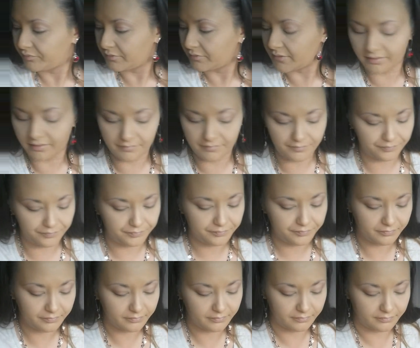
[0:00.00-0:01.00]
Yeah.
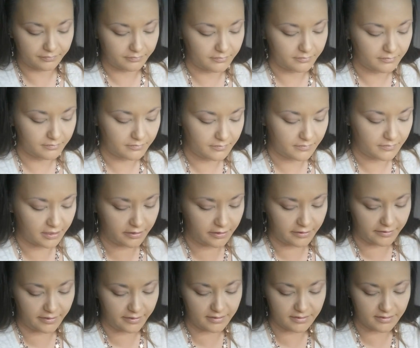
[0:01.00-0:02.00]

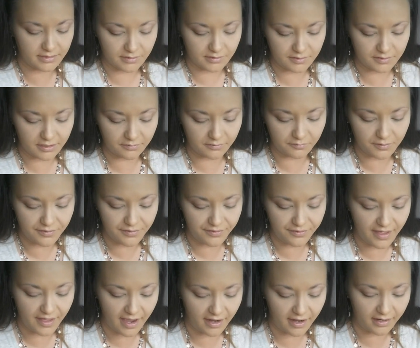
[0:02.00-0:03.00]
Alright, so done
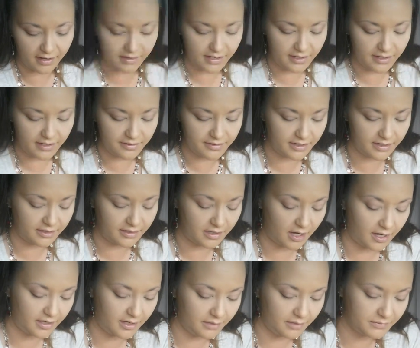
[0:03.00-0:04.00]
with that, and then
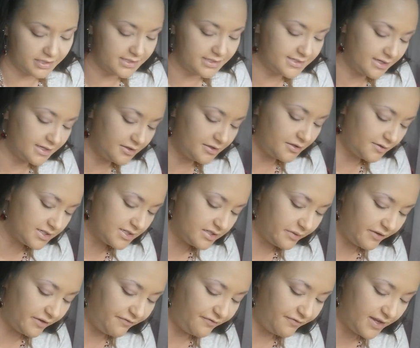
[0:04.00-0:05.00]
I am going to set the rest
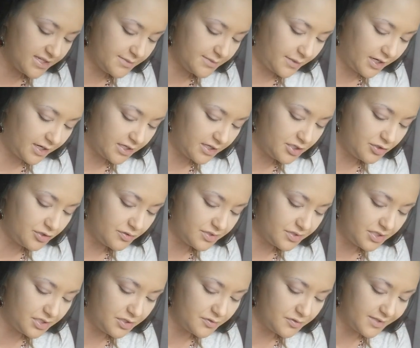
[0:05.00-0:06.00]
of my face, but I
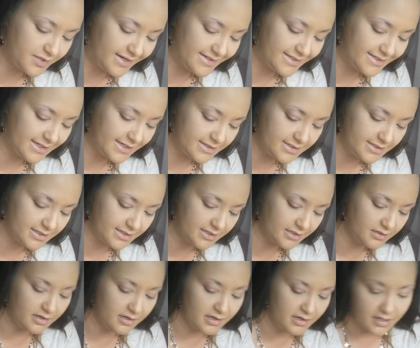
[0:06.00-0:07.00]
choose to use a
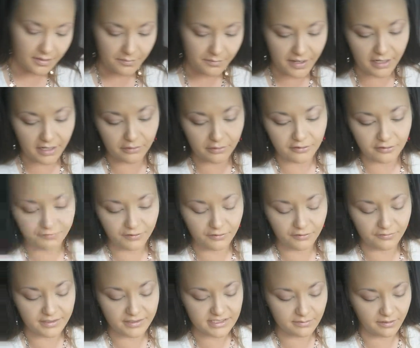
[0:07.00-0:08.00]
tinted powder for
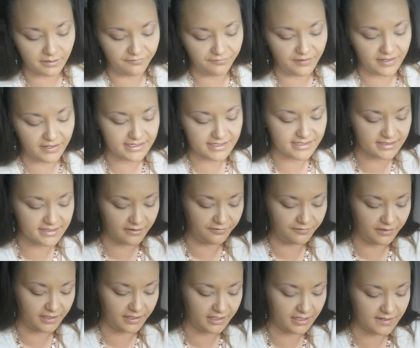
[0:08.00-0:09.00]
the rest of my face because I
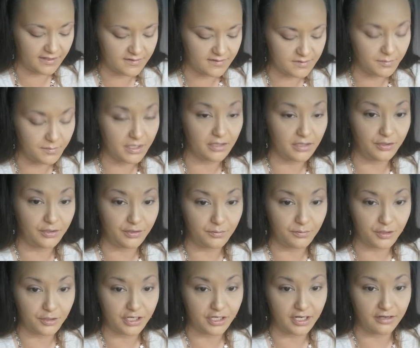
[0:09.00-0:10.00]
feel like it gives me a little
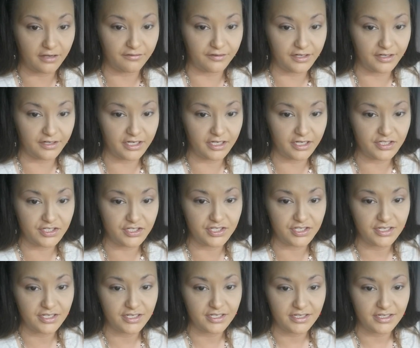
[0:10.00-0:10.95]
more coverage.